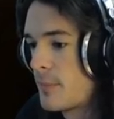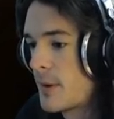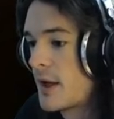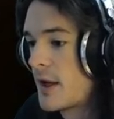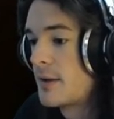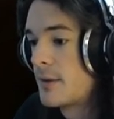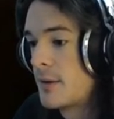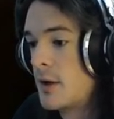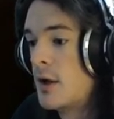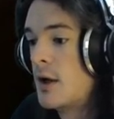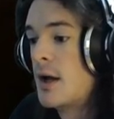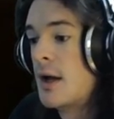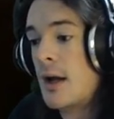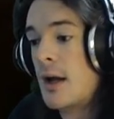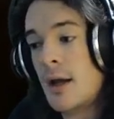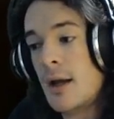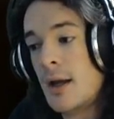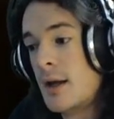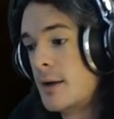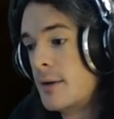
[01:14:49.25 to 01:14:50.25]
but
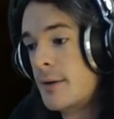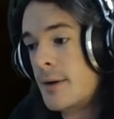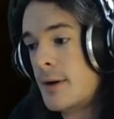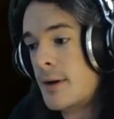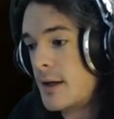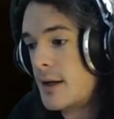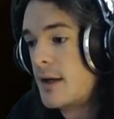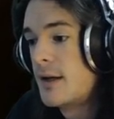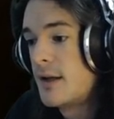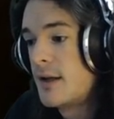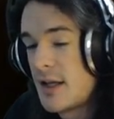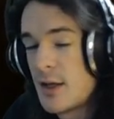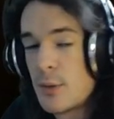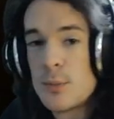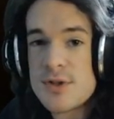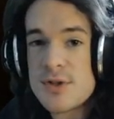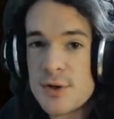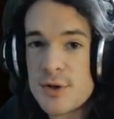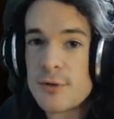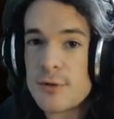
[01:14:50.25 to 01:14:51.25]
it
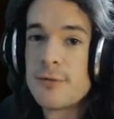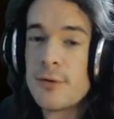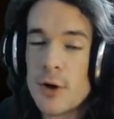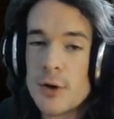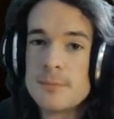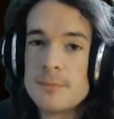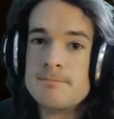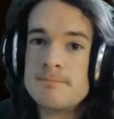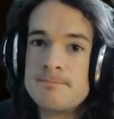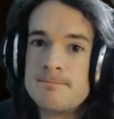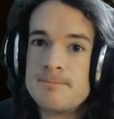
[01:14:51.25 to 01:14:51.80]
was your fault.